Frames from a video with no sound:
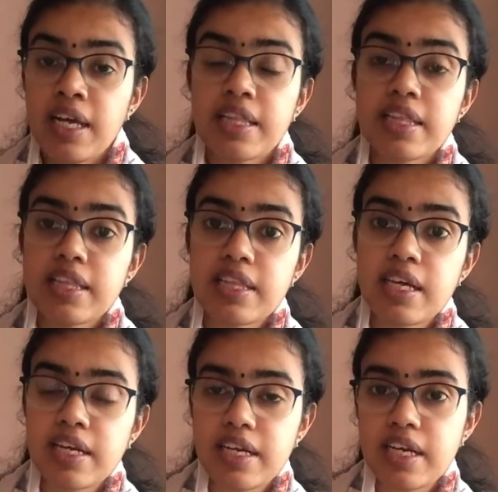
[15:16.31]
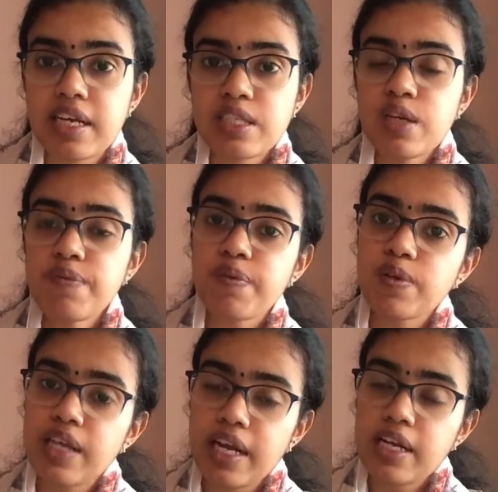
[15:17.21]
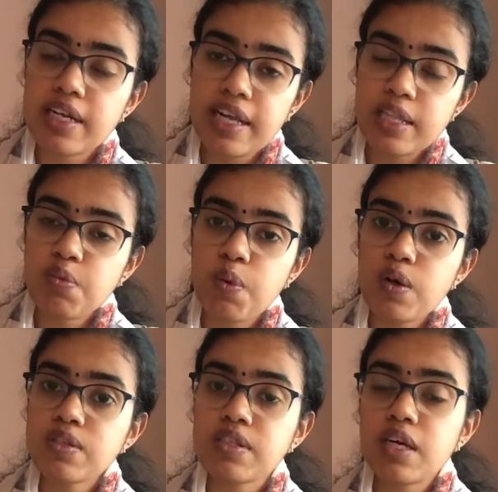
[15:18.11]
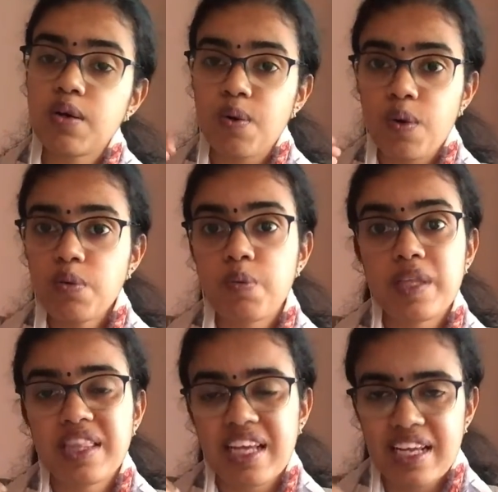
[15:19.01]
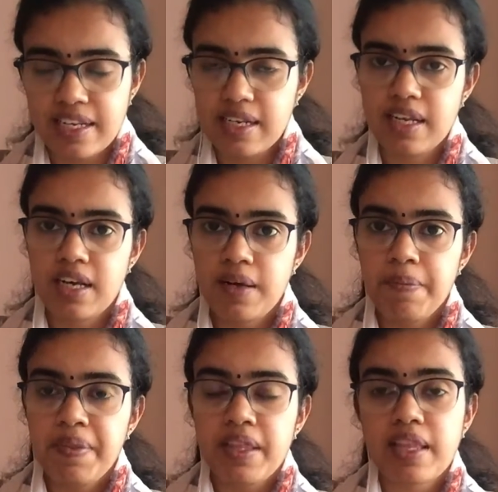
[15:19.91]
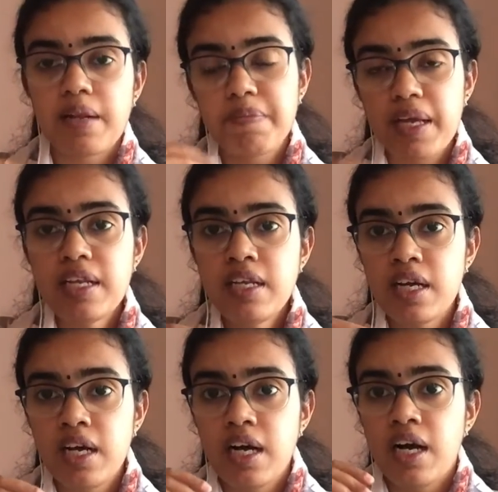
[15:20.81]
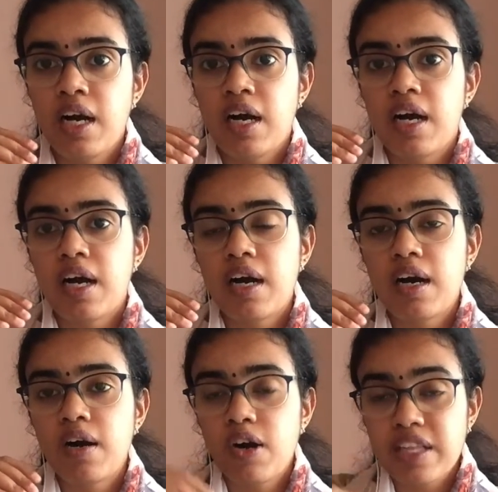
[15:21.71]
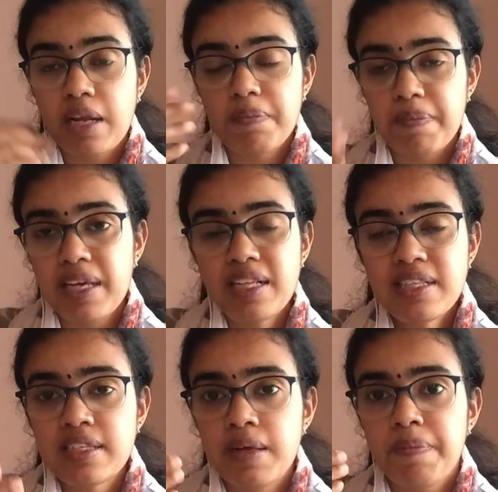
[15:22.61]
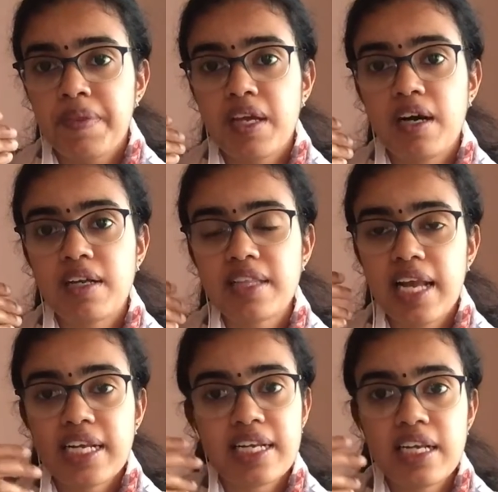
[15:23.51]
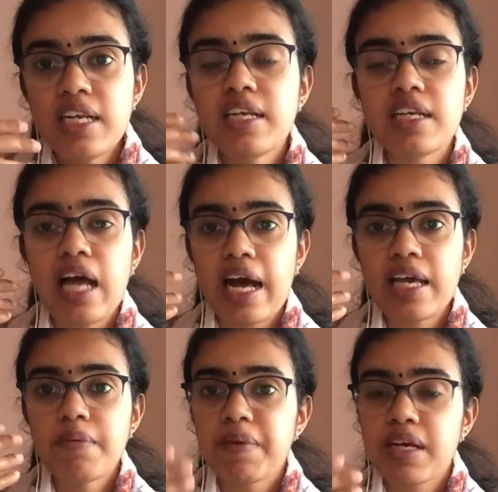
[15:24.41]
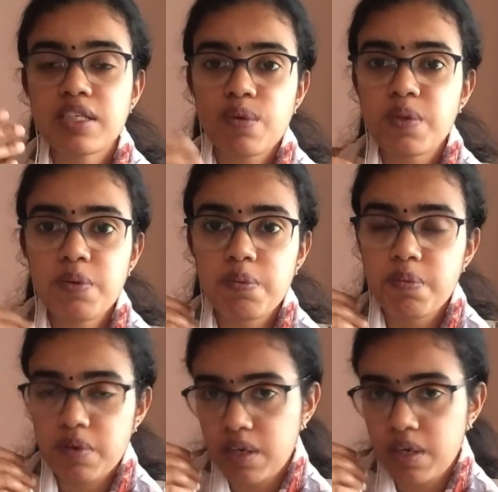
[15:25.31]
the reason for their death was the cold within. That meant or that means they didn't die because of the